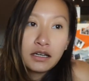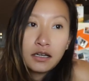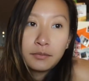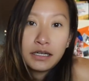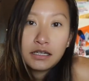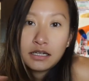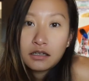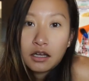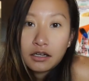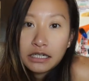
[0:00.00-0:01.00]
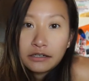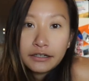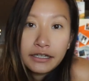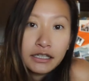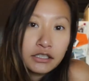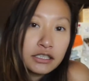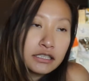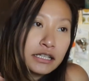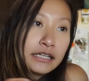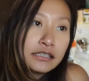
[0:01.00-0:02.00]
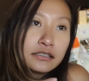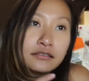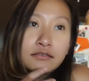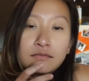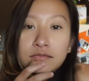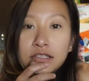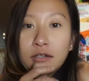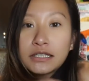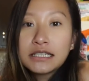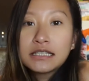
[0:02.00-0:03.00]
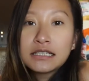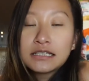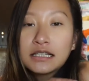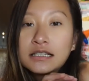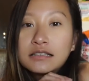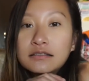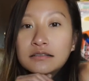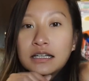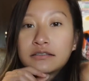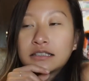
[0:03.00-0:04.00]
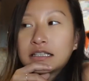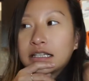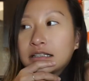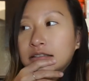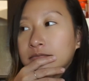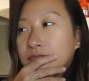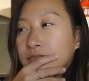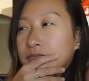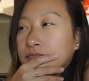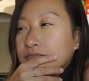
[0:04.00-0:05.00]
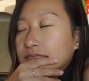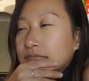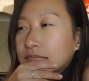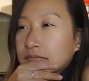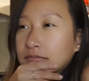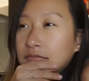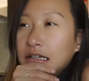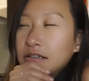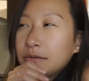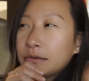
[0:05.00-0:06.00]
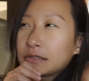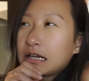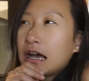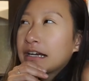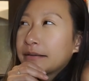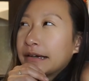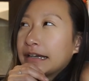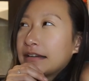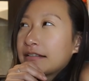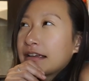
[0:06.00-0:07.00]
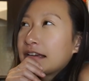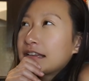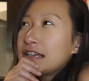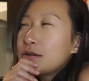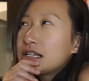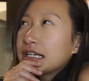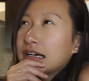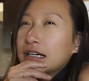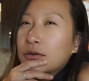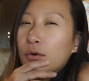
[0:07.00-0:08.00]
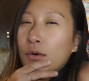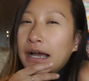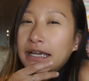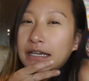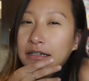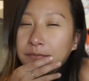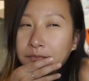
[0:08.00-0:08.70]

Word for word: a bit in the lawn area, just like soaking in the sun, not really like, I don't think we were talking about anything. I think he was like kind of quiet